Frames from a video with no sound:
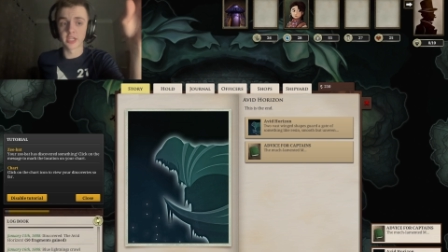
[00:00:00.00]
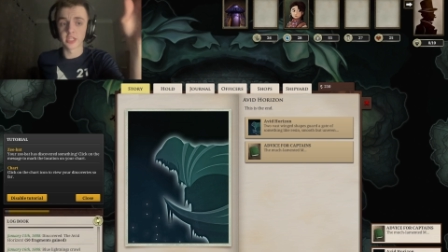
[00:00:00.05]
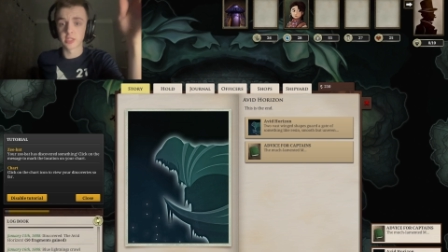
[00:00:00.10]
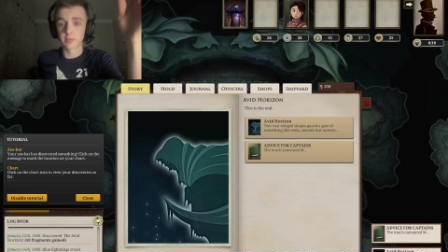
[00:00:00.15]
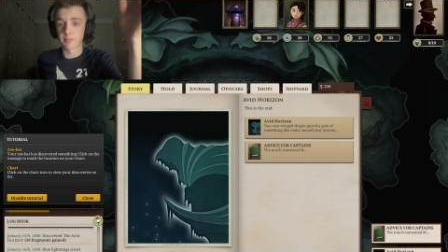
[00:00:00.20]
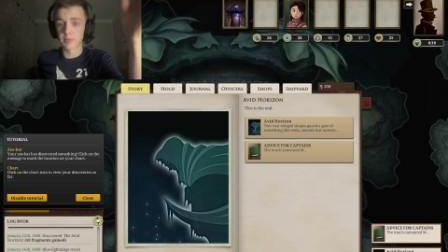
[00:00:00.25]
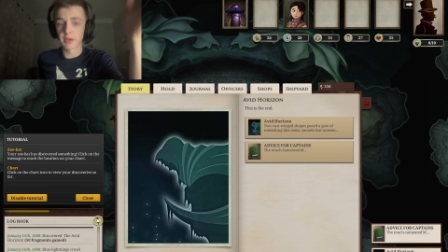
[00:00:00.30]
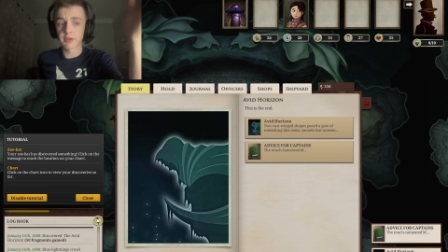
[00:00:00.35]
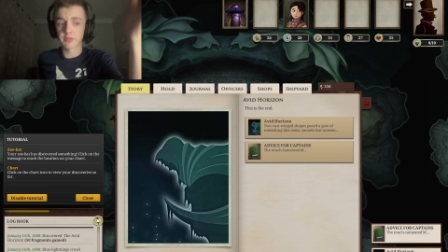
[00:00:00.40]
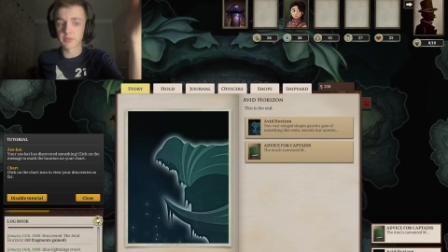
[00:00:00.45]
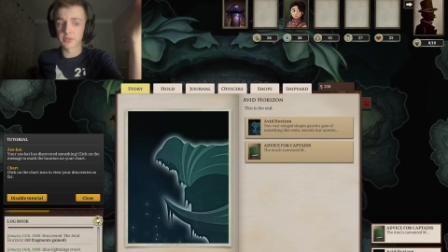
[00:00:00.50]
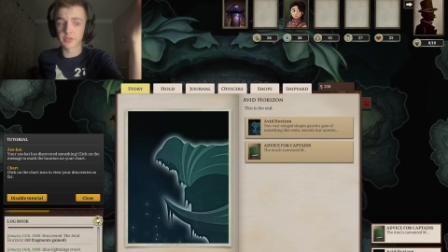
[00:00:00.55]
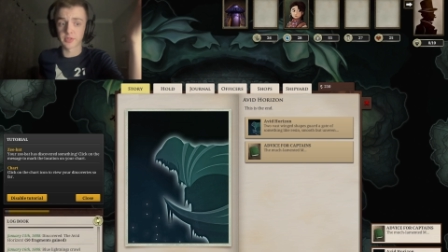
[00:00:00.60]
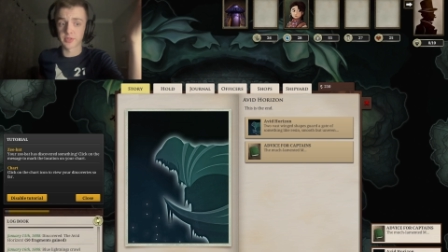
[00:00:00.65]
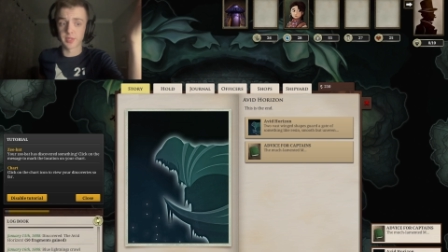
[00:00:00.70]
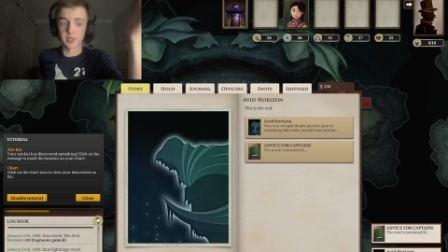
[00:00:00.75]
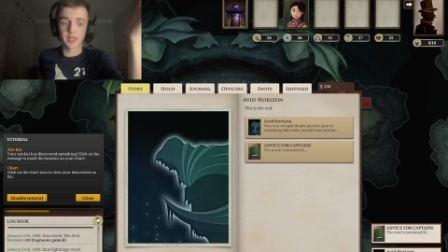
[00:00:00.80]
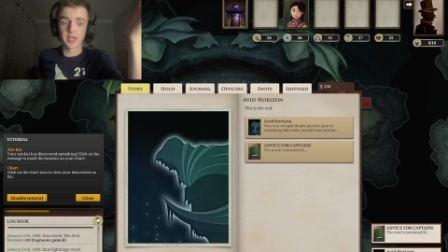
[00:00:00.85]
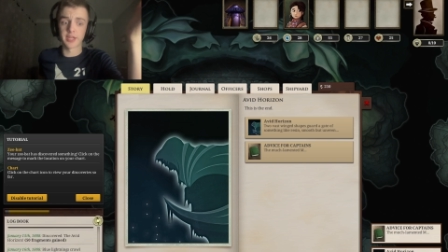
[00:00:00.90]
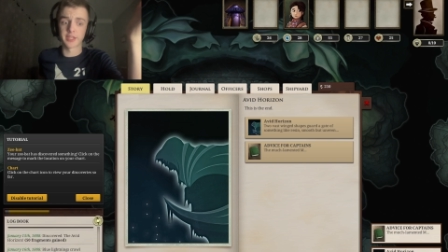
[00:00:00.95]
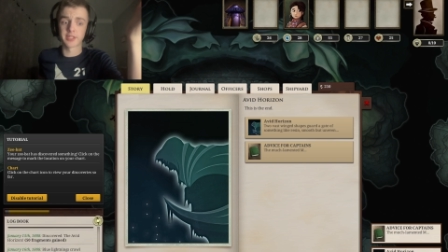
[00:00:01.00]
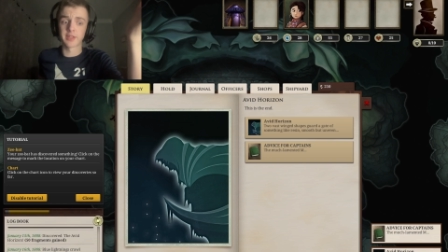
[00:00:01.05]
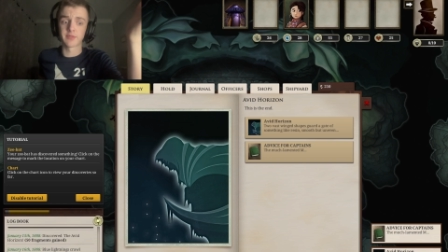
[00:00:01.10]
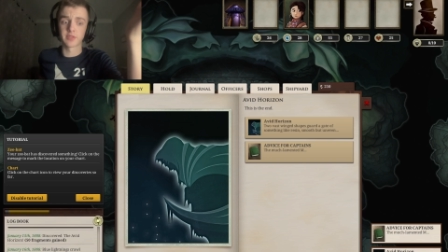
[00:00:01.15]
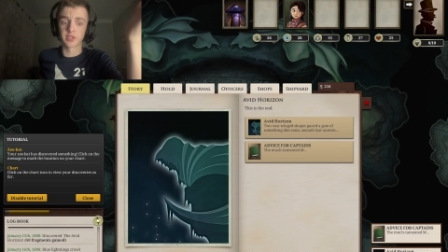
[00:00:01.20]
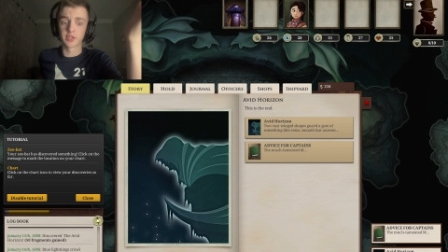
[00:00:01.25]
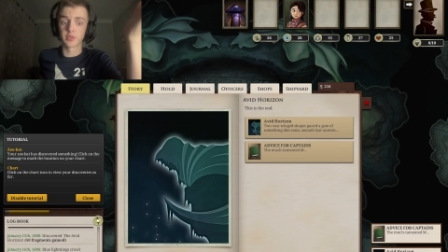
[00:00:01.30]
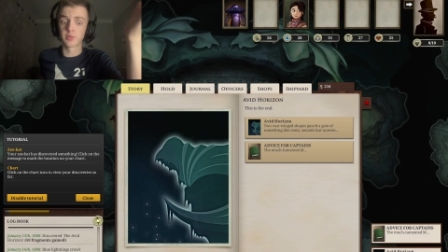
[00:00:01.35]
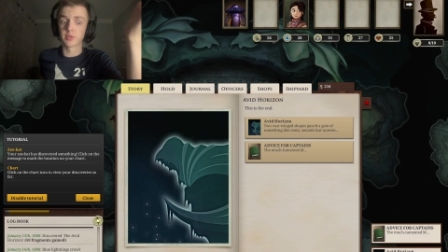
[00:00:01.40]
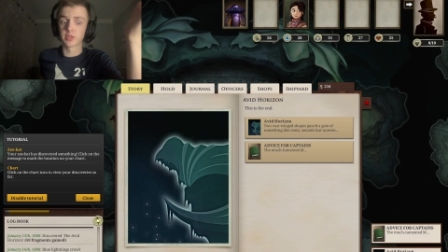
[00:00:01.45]
because apparently there's a lot of
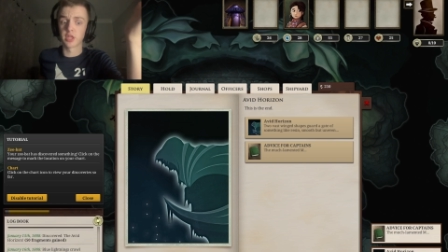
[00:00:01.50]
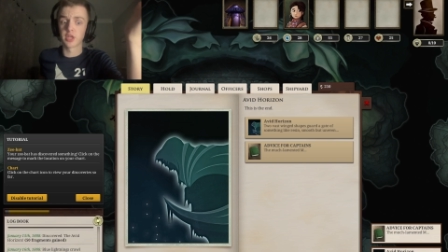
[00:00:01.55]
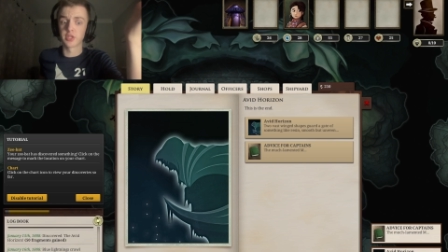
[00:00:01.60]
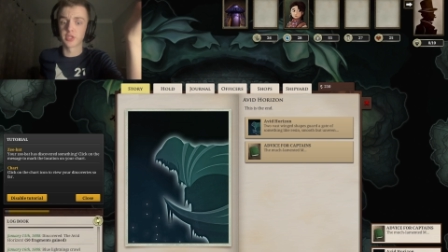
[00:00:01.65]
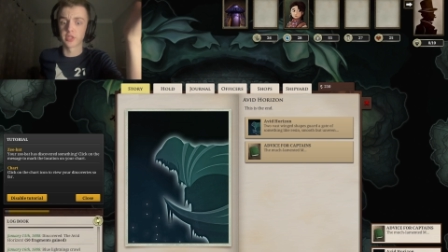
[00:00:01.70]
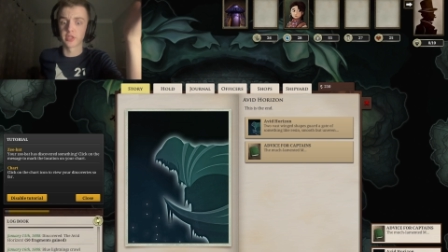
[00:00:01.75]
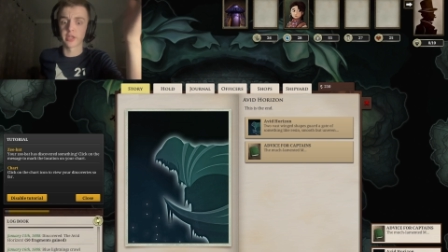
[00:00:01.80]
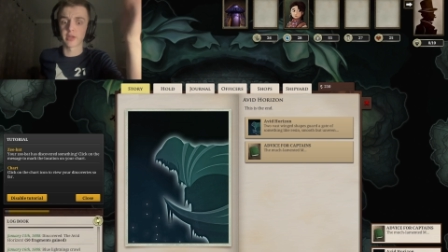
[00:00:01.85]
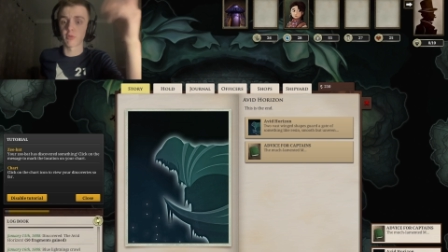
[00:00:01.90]
stuff to do in London,